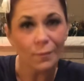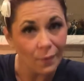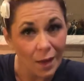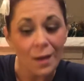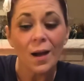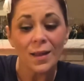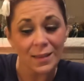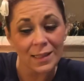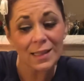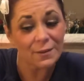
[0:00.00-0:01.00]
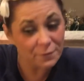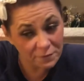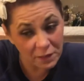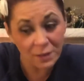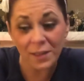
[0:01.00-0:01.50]
I think
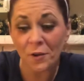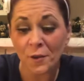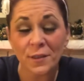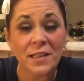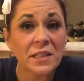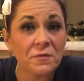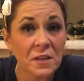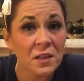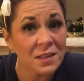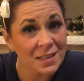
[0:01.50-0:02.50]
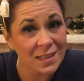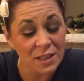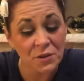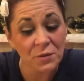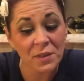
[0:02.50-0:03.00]
feeling all of these feelings, I
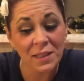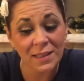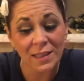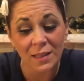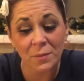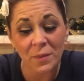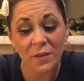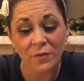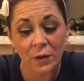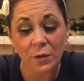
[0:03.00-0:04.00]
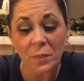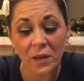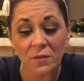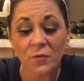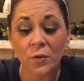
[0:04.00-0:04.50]
do think it's going to be a very
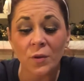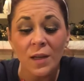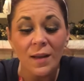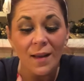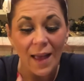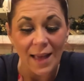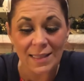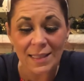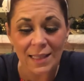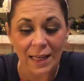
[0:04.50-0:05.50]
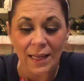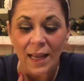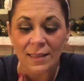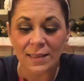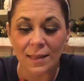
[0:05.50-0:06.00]
painful ending
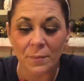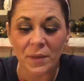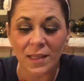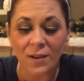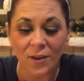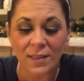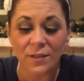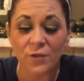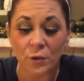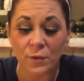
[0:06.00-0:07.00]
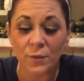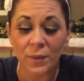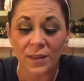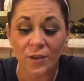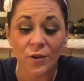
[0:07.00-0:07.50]
as somebody kind of goes
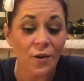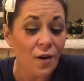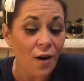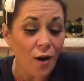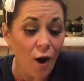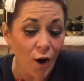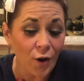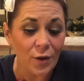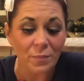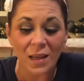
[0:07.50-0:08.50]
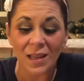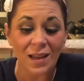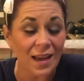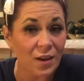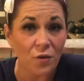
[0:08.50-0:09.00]
with their heart, making a
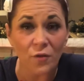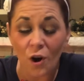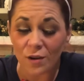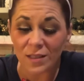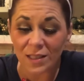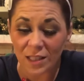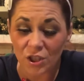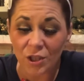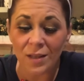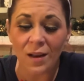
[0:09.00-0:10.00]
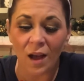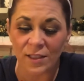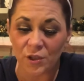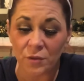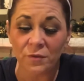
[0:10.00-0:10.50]
head over heart decision. I
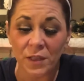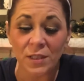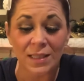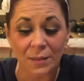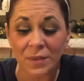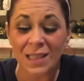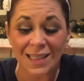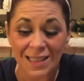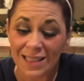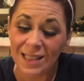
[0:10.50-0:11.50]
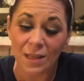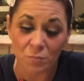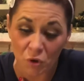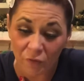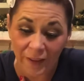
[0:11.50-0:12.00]
do feel somebody needs to get
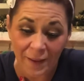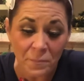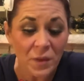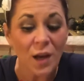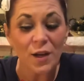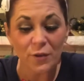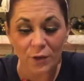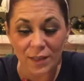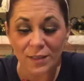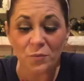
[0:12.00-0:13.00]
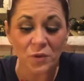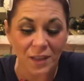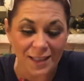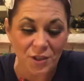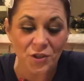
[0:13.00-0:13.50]
moving. There is a
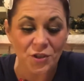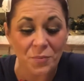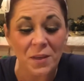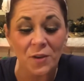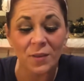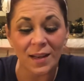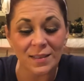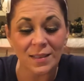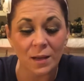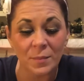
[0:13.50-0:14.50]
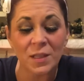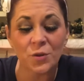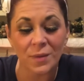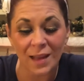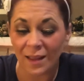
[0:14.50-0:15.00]
relationship here that is coming to
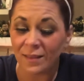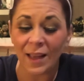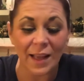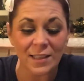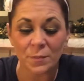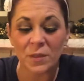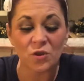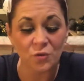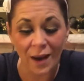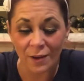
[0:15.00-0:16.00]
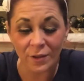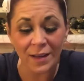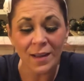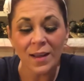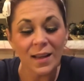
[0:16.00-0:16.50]
an end that has been shrouded
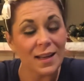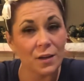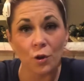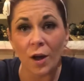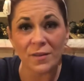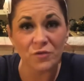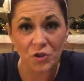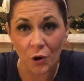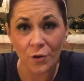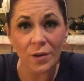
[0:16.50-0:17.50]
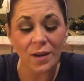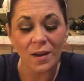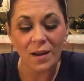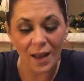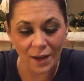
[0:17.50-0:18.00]
in a lot of dark
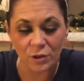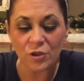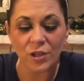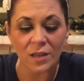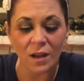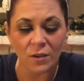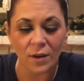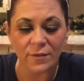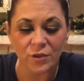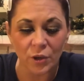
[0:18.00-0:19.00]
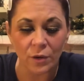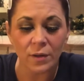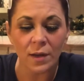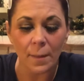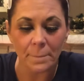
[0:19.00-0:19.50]
energy, a lot of
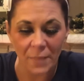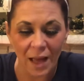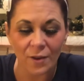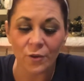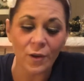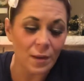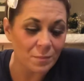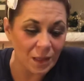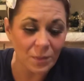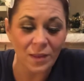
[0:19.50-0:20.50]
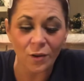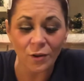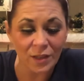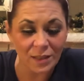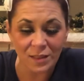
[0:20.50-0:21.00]
dark matter, and maybe there are
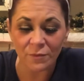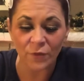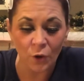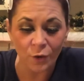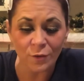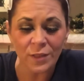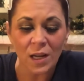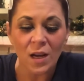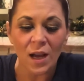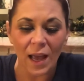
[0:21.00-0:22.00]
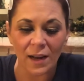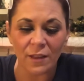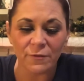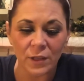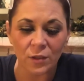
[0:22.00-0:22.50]
kids involved. And I
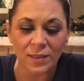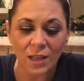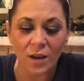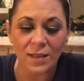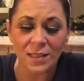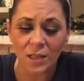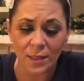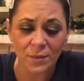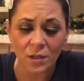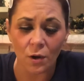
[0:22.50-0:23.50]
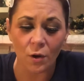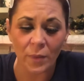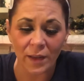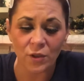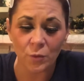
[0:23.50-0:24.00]
feel it's kind of time to call
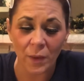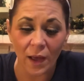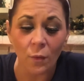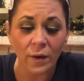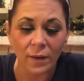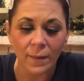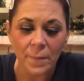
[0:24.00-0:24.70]
back your power.